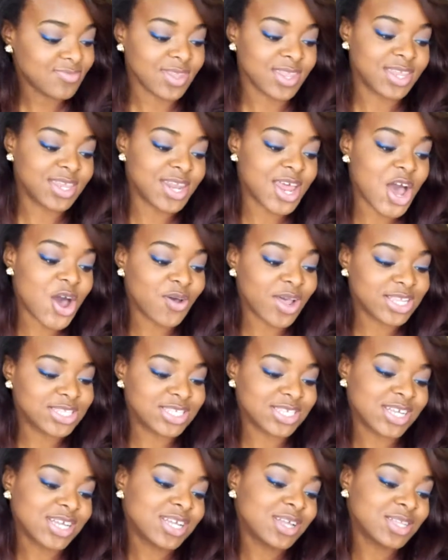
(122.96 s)
you know, get
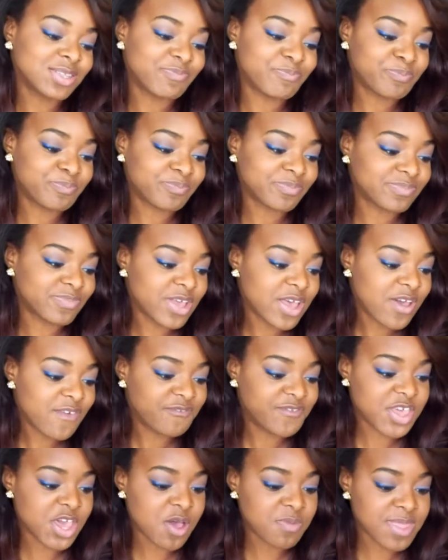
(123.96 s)
to
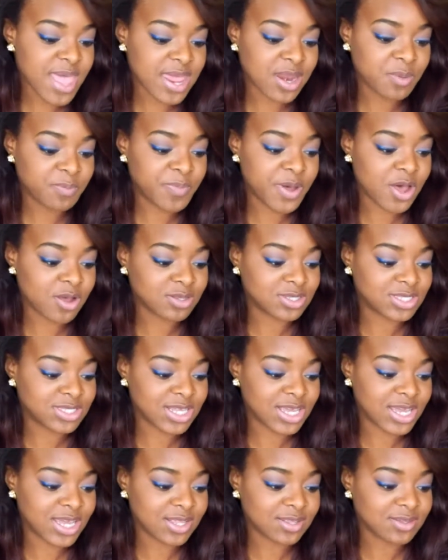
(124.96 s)
film that and post
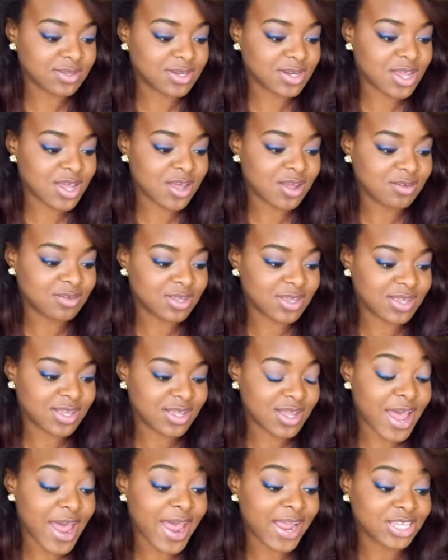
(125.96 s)
it, you know,
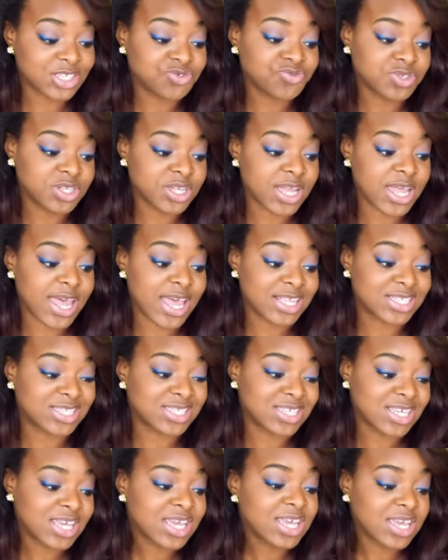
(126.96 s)

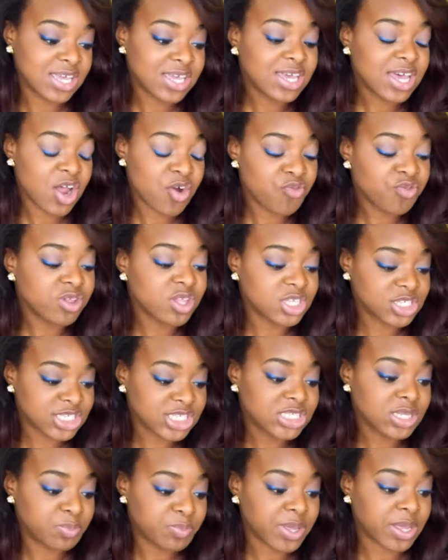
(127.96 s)
it's a real
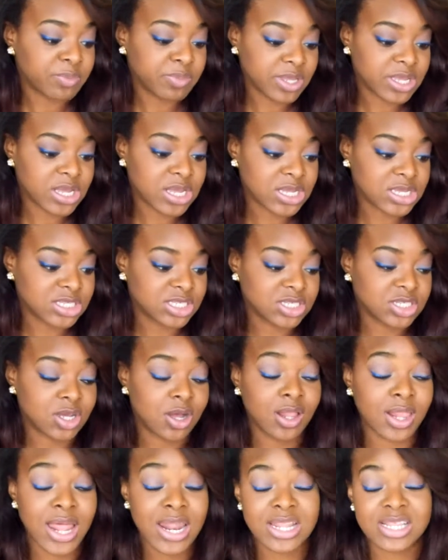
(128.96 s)
snippet because, you
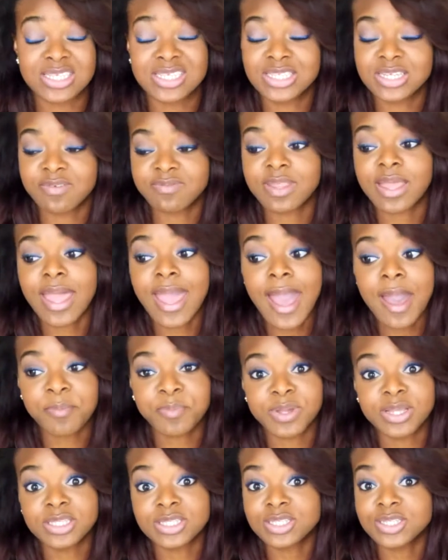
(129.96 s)
know, a lot of the stuff that
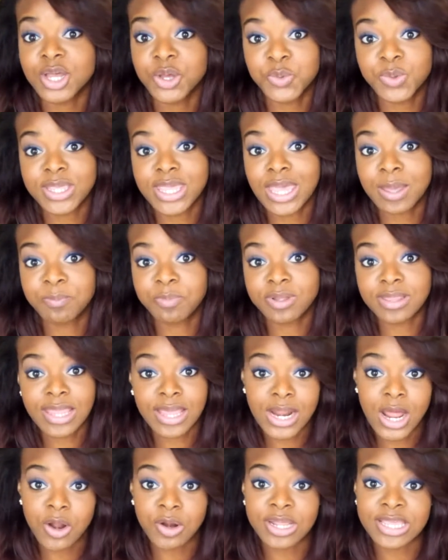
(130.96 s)
happens, you know, we can't put
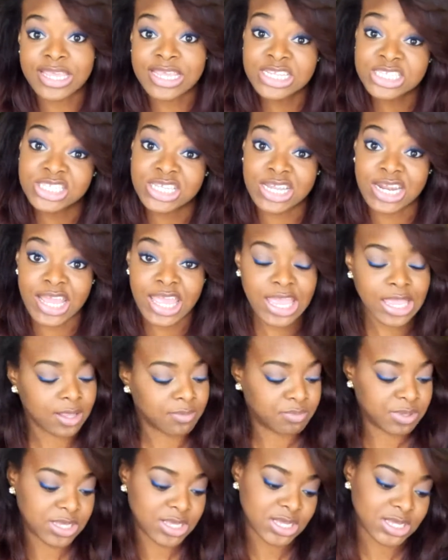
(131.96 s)
that on the internet
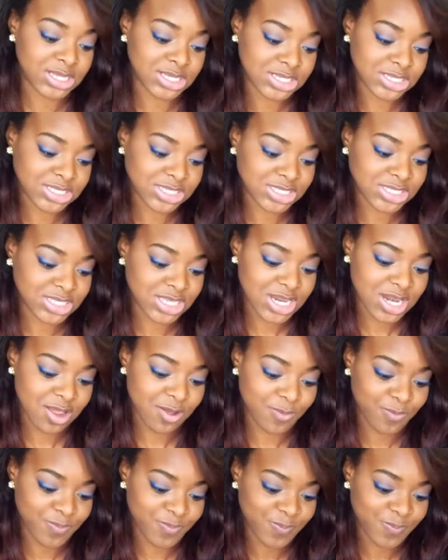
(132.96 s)
because, you know,